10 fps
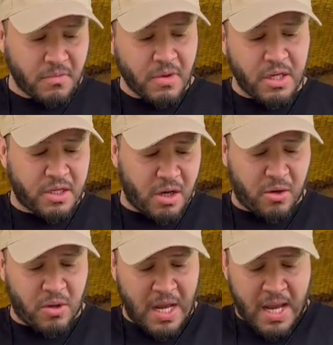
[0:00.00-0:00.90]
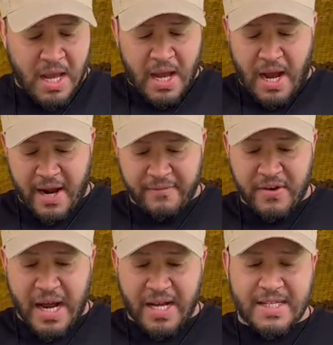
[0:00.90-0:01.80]
So I've
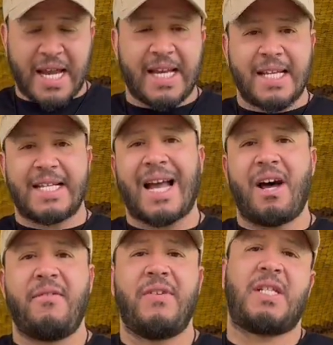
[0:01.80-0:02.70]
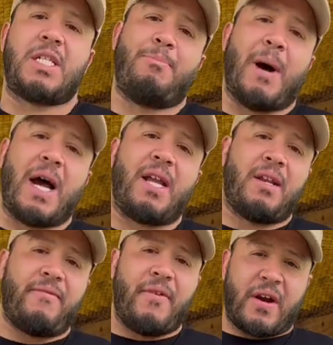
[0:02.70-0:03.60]
not taken this out of its spot in
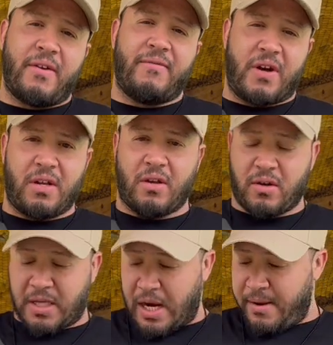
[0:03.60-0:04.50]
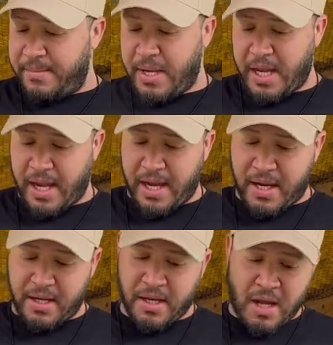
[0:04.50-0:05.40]
a very, very long time,
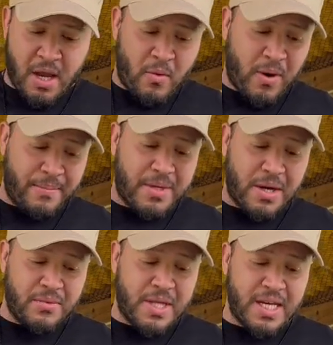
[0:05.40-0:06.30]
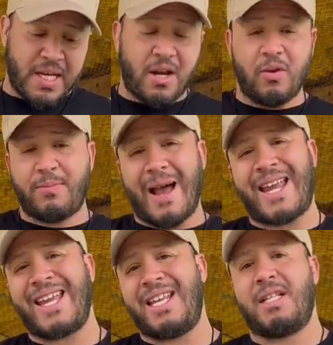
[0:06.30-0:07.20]
and when I'm done with it, it goes
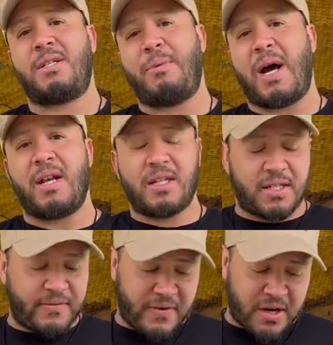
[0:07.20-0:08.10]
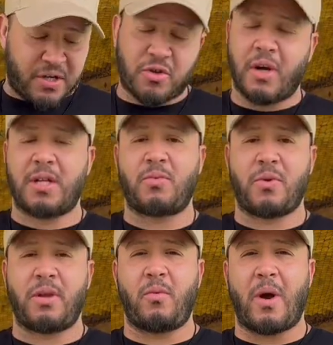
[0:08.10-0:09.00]
back in its spot. This is a very
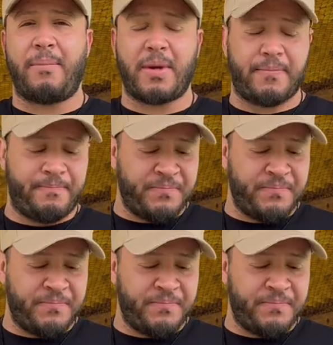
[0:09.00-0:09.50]
trustworthy weapon.